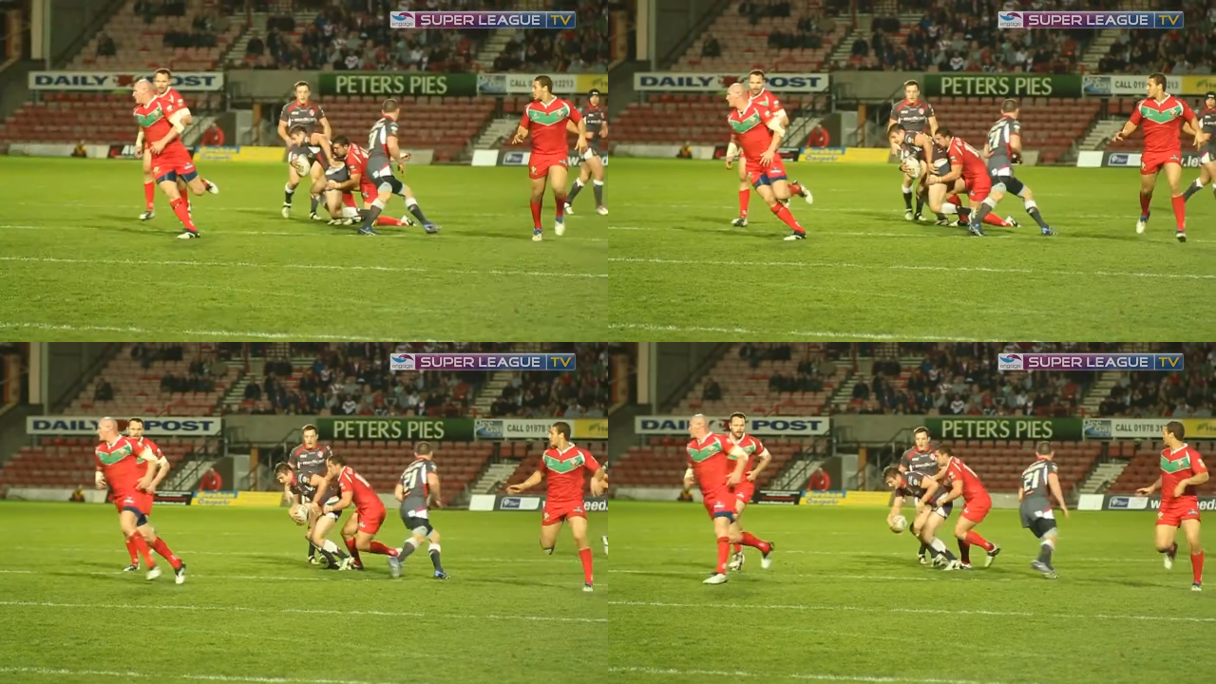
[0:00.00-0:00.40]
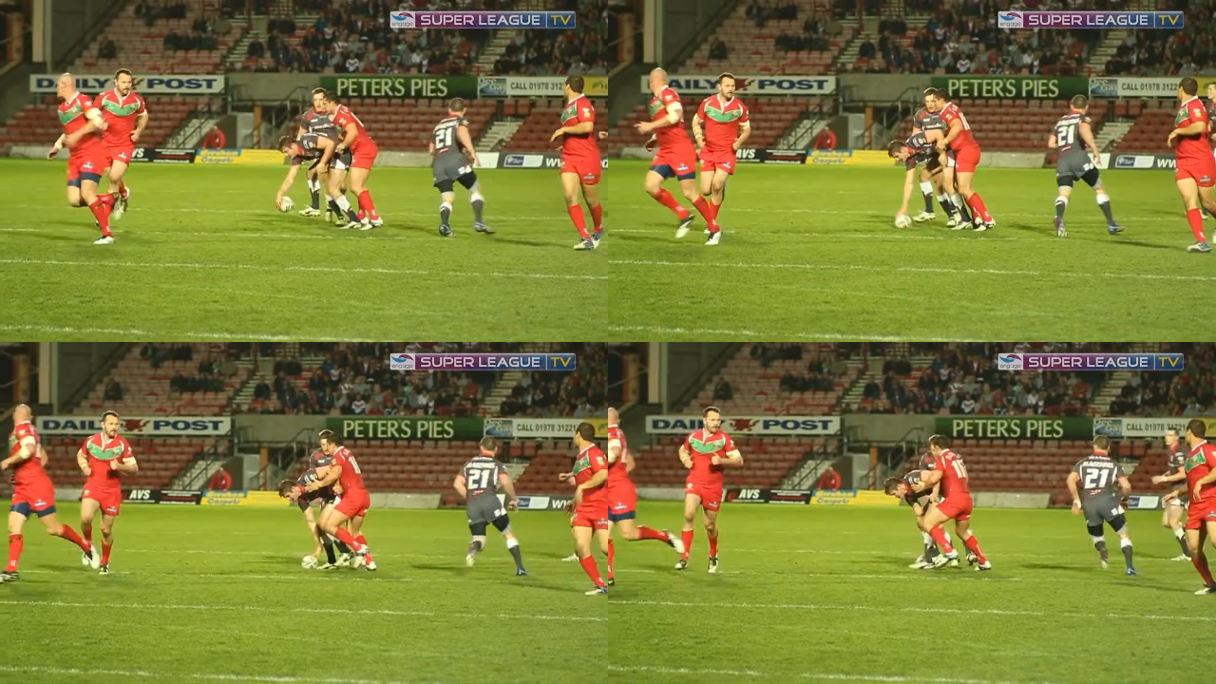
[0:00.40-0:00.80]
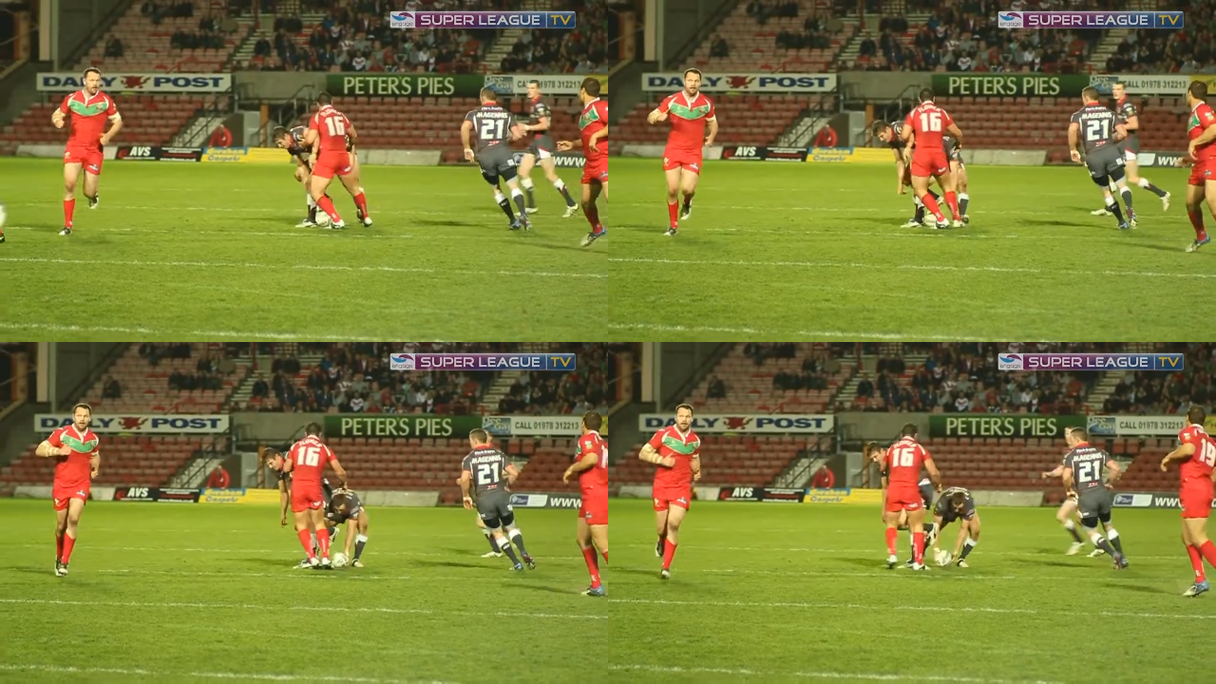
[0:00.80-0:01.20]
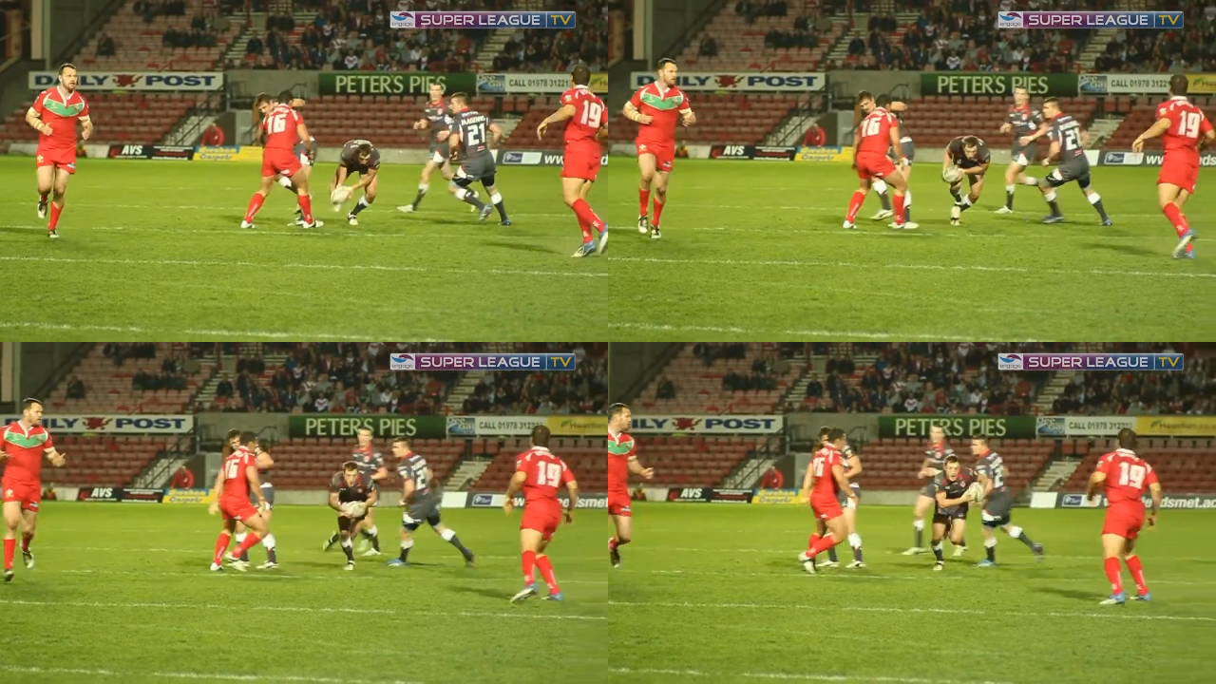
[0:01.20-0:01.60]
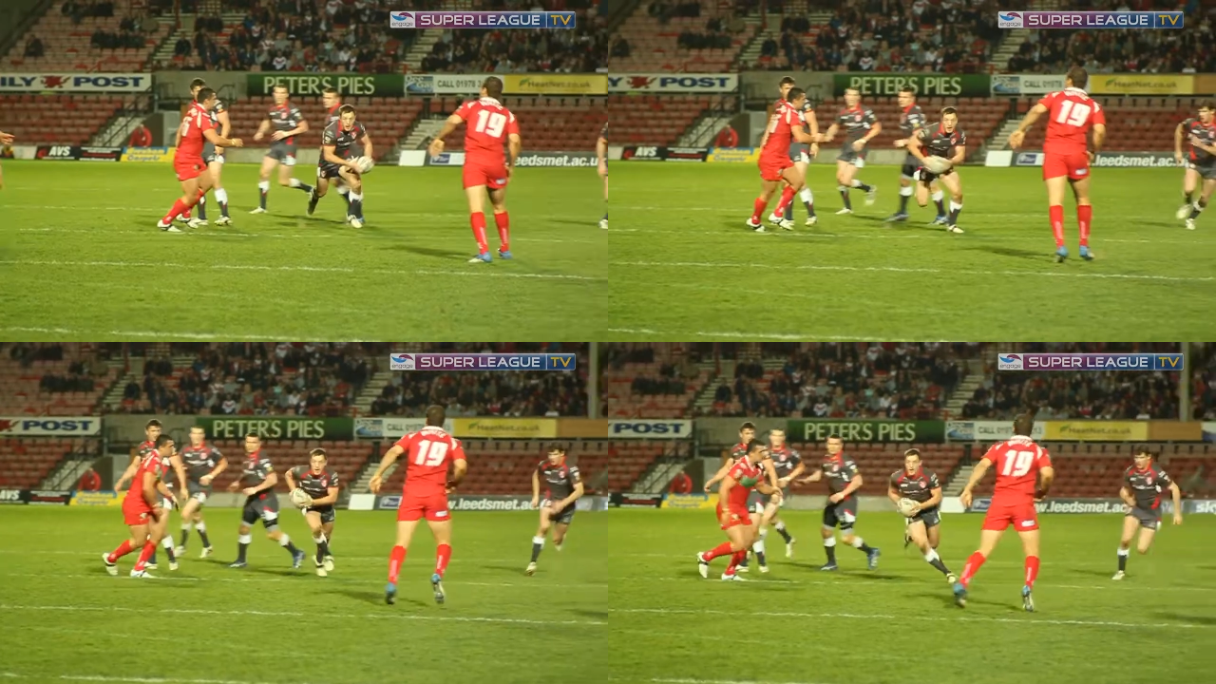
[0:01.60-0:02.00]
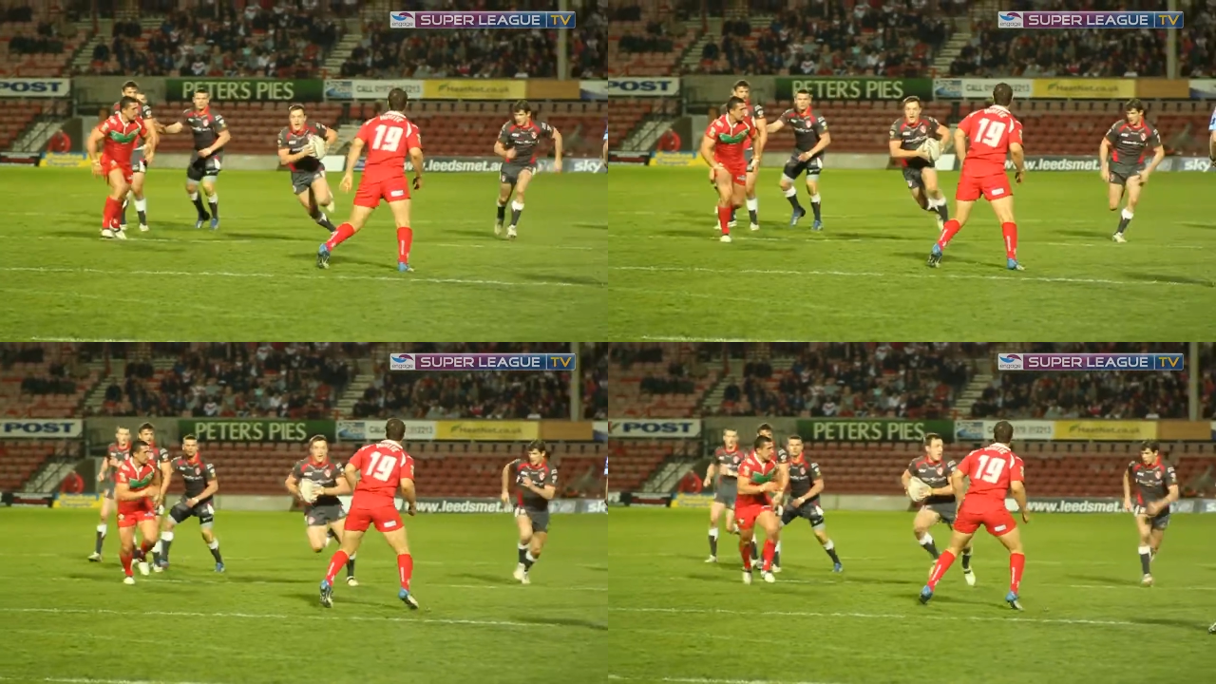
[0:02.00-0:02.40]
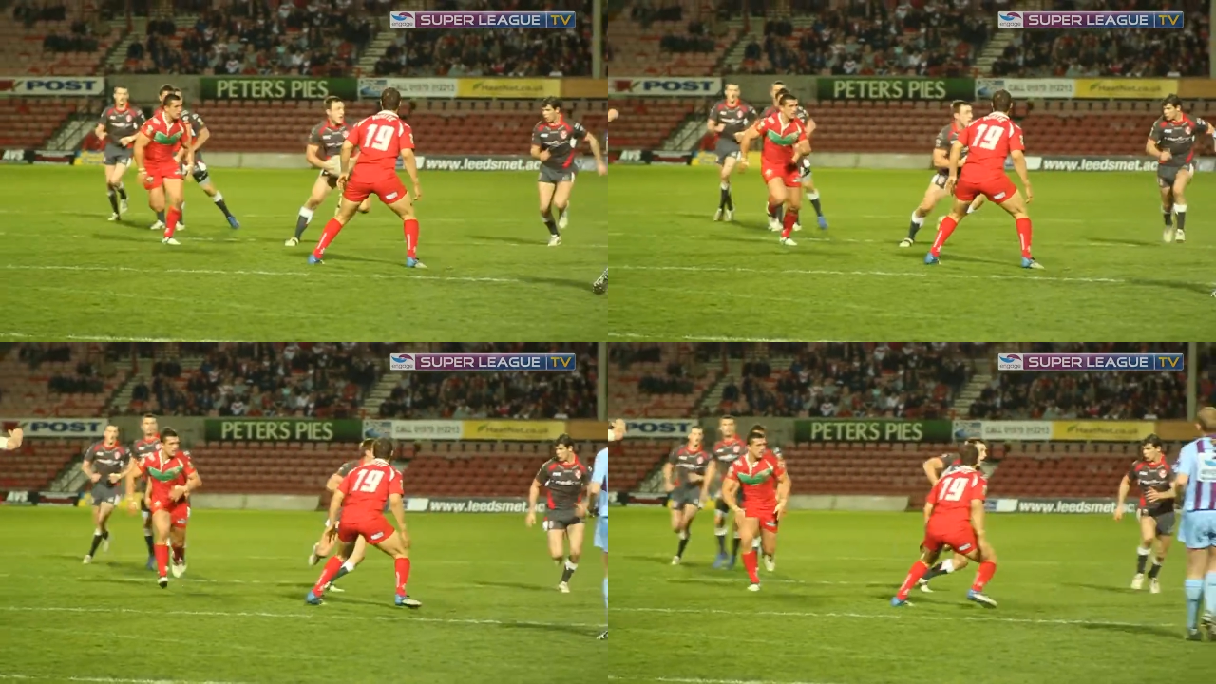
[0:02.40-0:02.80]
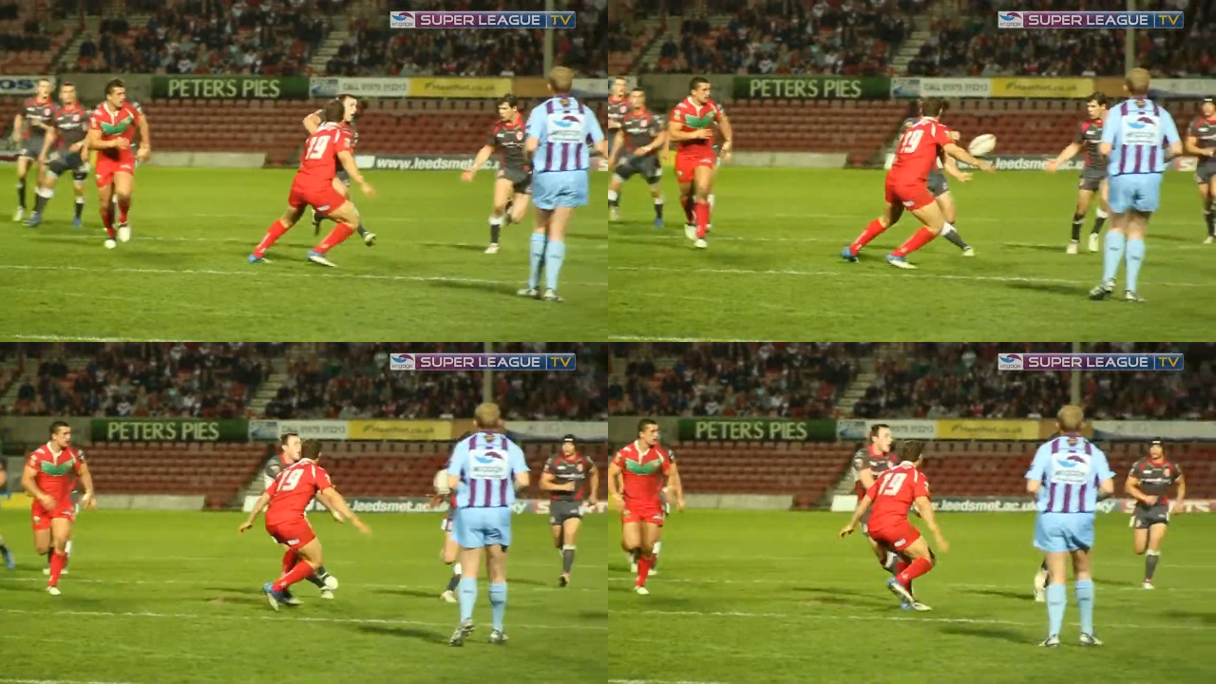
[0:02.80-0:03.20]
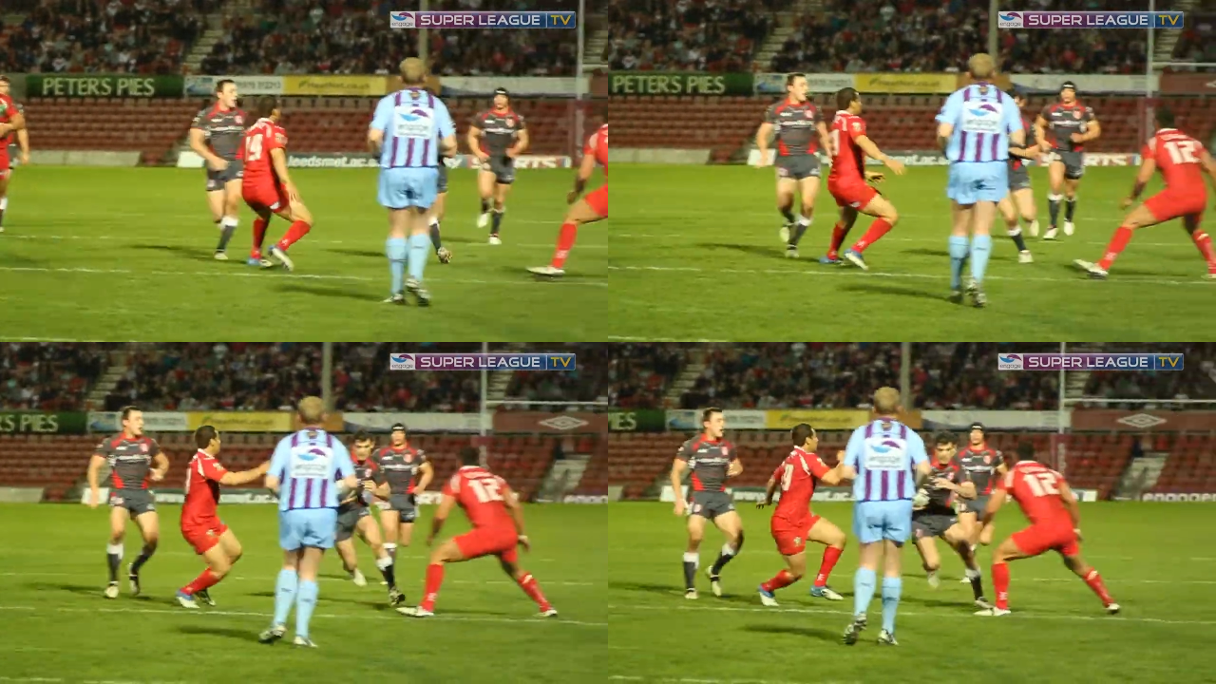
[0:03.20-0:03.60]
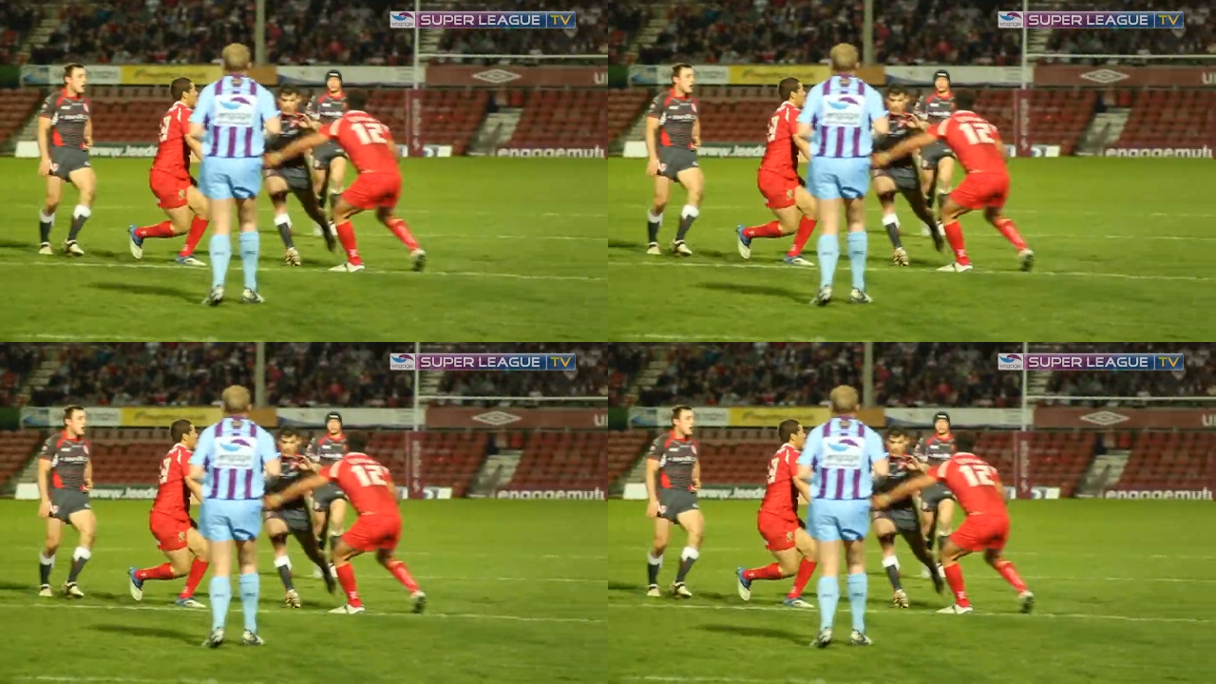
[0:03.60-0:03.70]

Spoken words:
(no speaker visible)